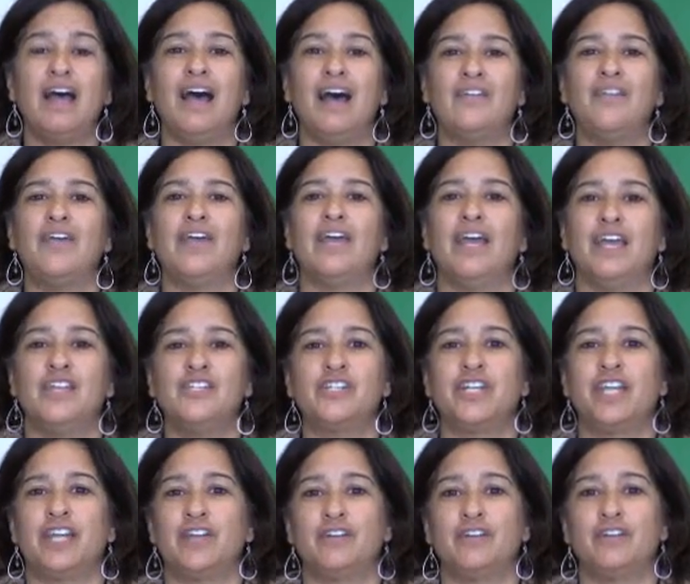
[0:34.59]
on the
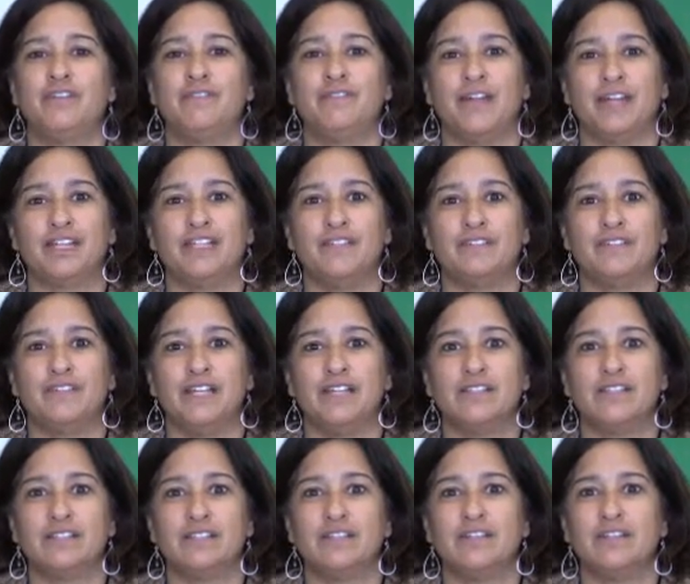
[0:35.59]
Educator
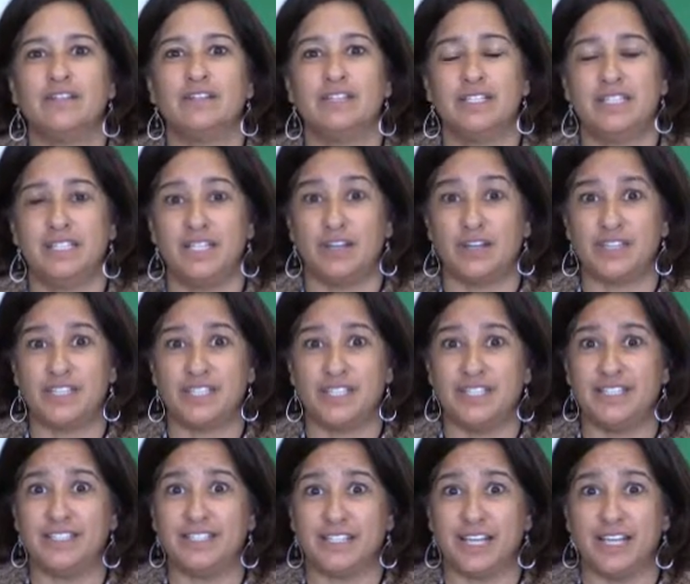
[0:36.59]
Effectiveness
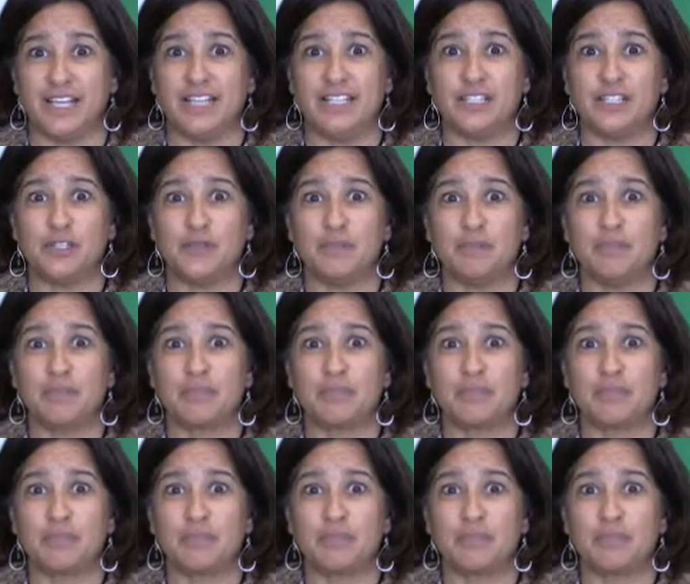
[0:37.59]
TLC site.